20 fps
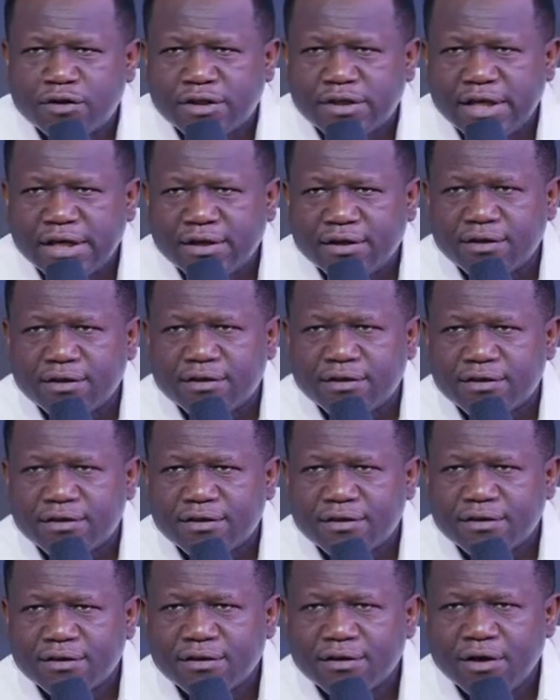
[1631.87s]

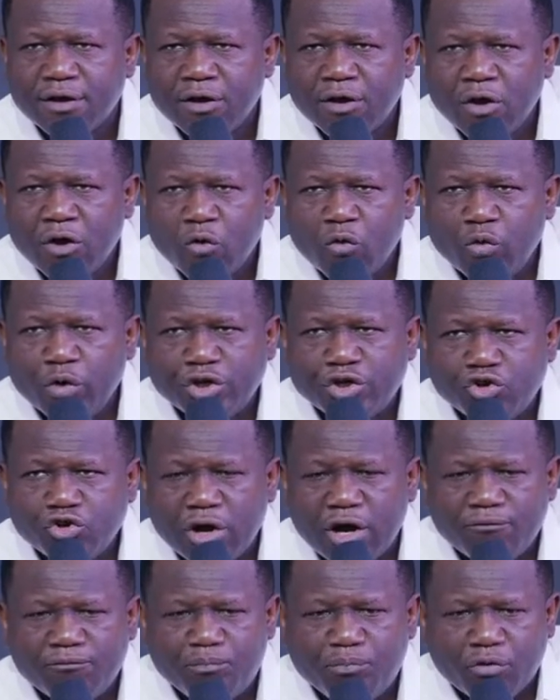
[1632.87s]
things which you
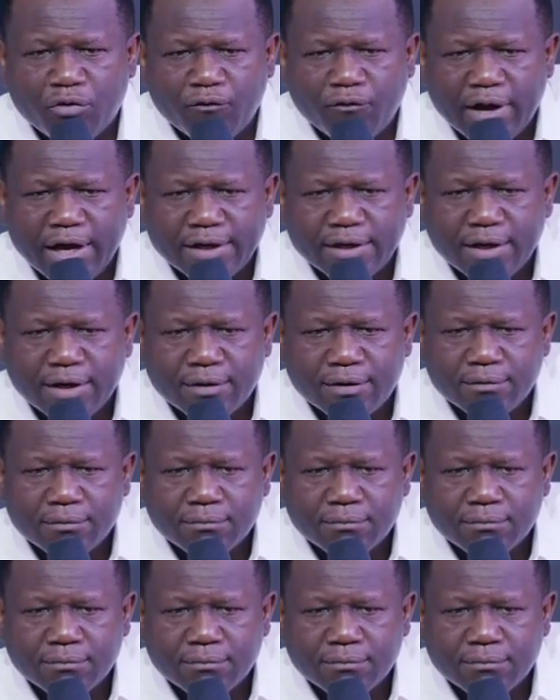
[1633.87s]
have provided?